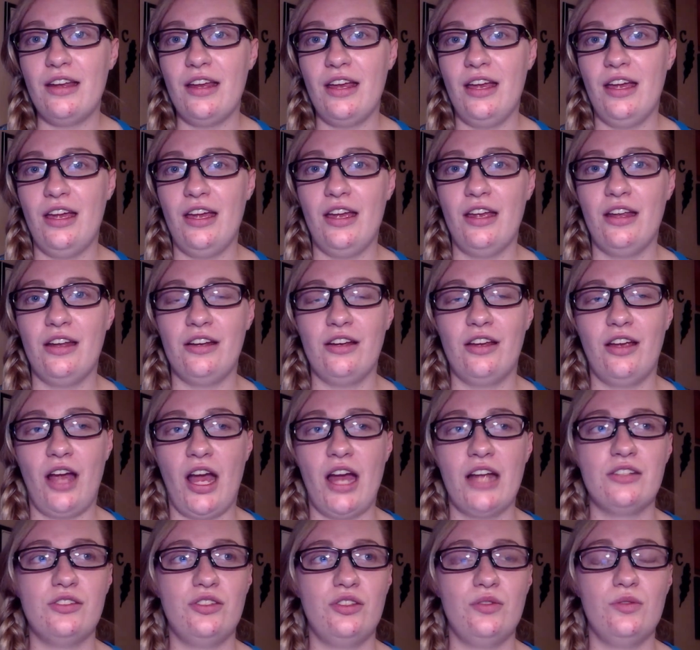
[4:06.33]
and
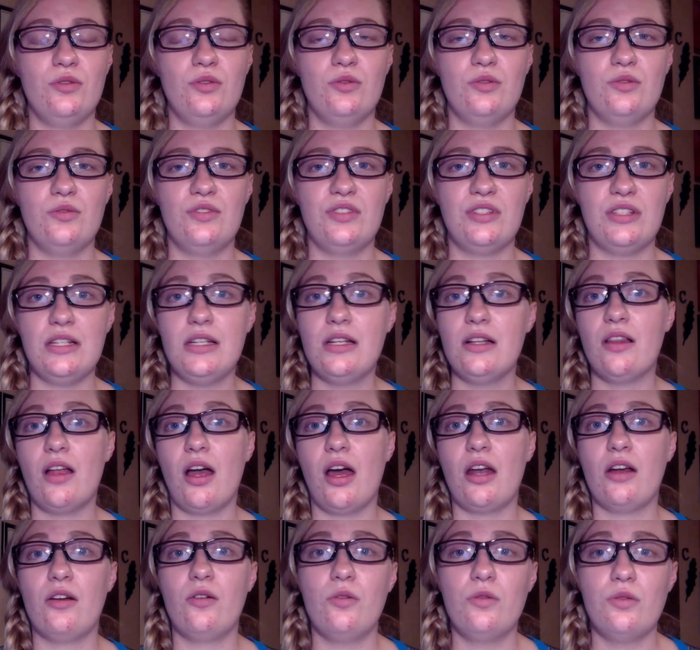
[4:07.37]
got to see a
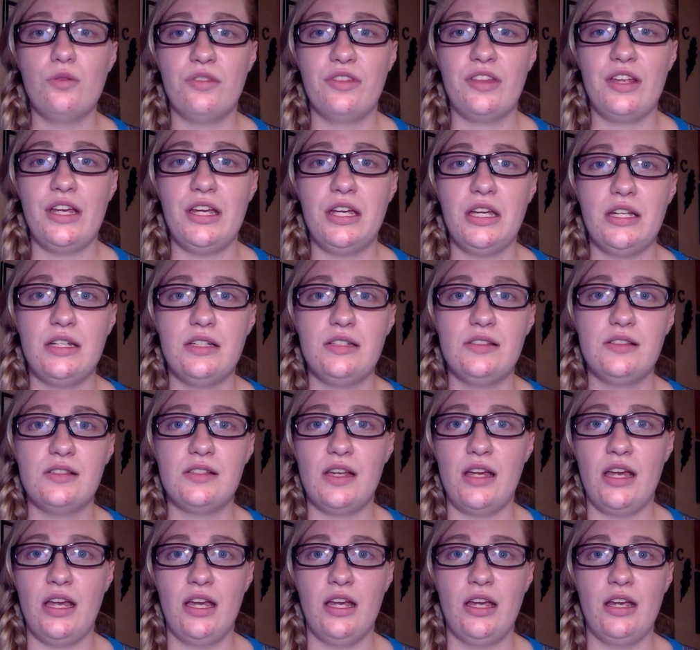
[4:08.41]
lot of cool things
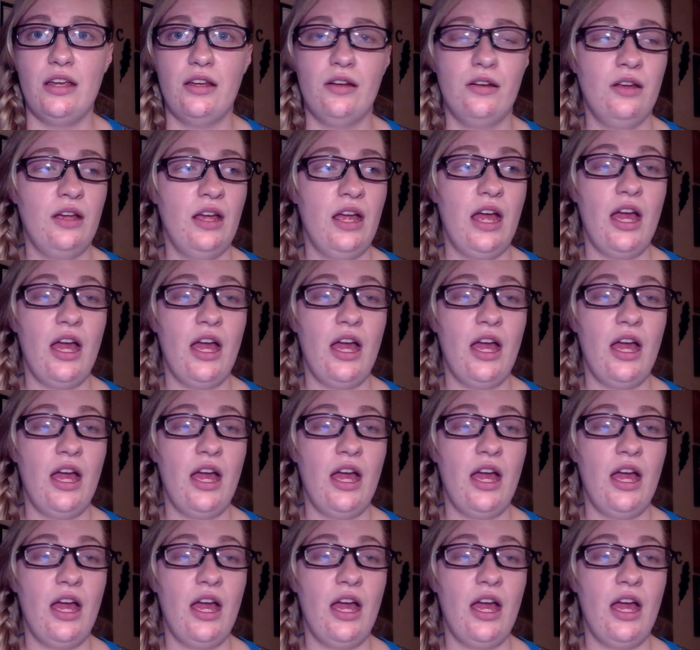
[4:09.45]
and